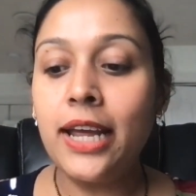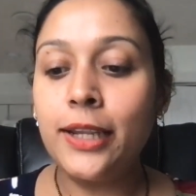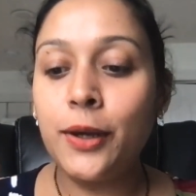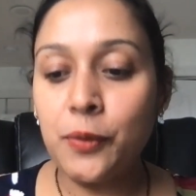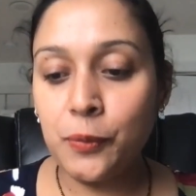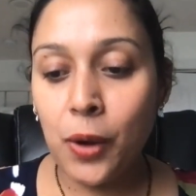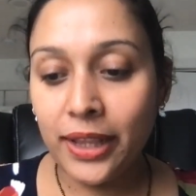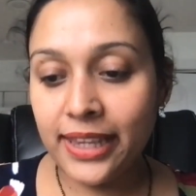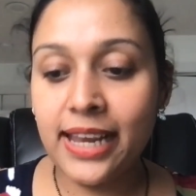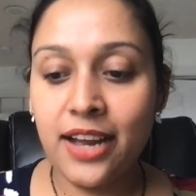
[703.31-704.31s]
The one
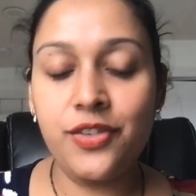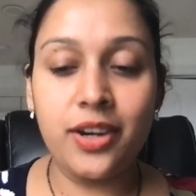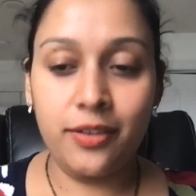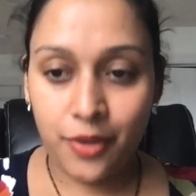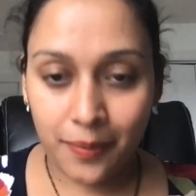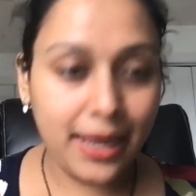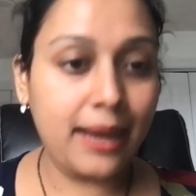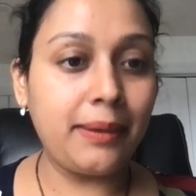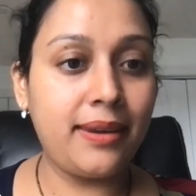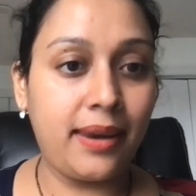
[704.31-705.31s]
thing I've done from
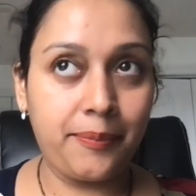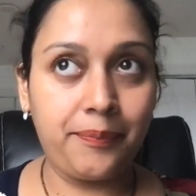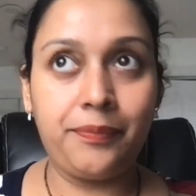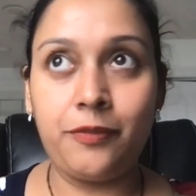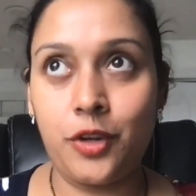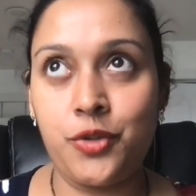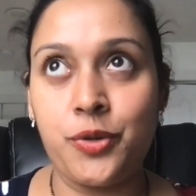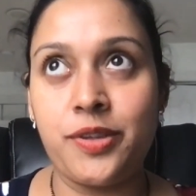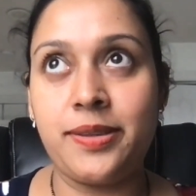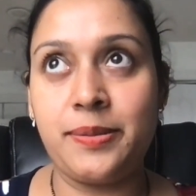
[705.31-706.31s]
that day, which
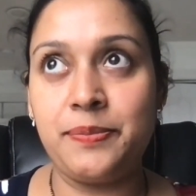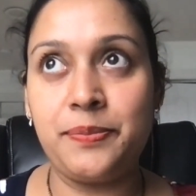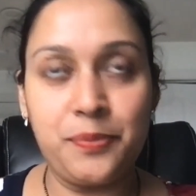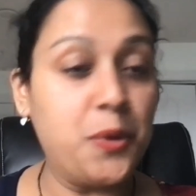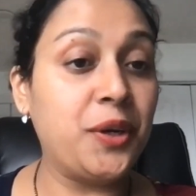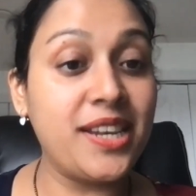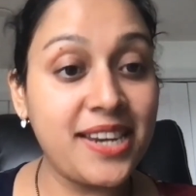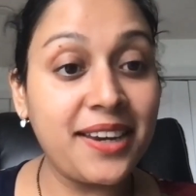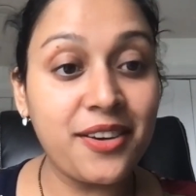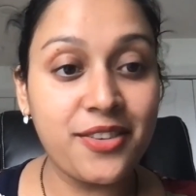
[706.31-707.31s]
was more than
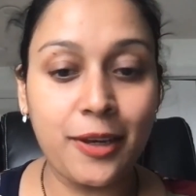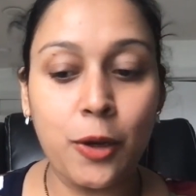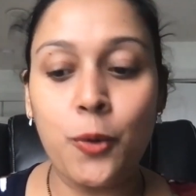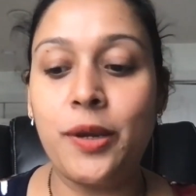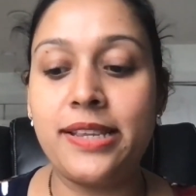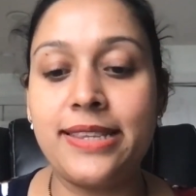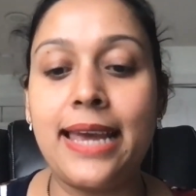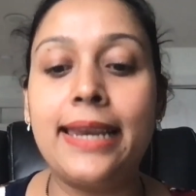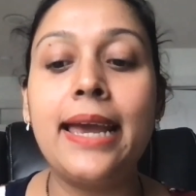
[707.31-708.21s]
10 years ago, is said,